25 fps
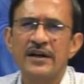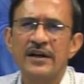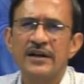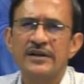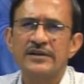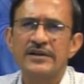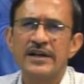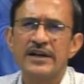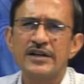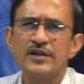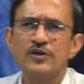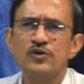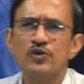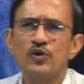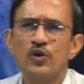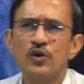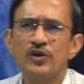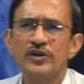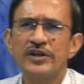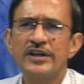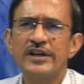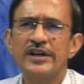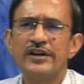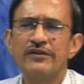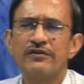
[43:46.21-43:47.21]
there is no
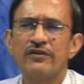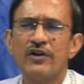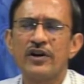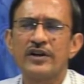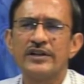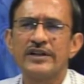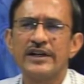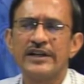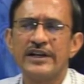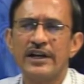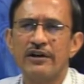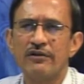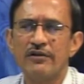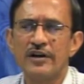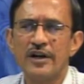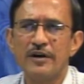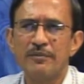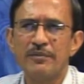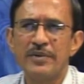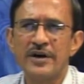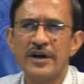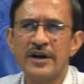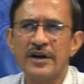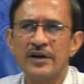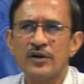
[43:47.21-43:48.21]
need for the
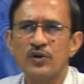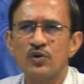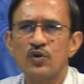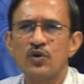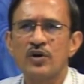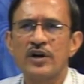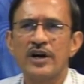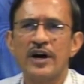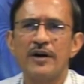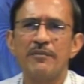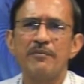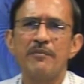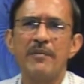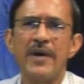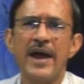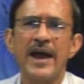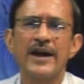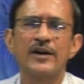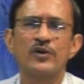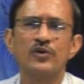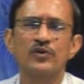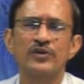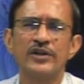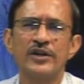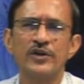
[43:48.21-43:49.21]
developer to come
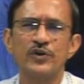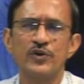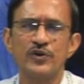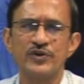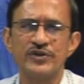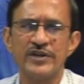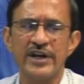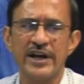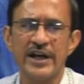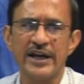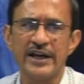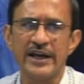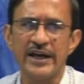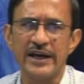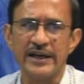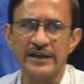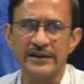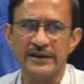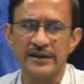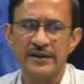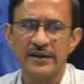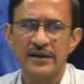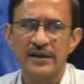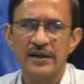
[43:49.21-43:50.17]
back to the user again.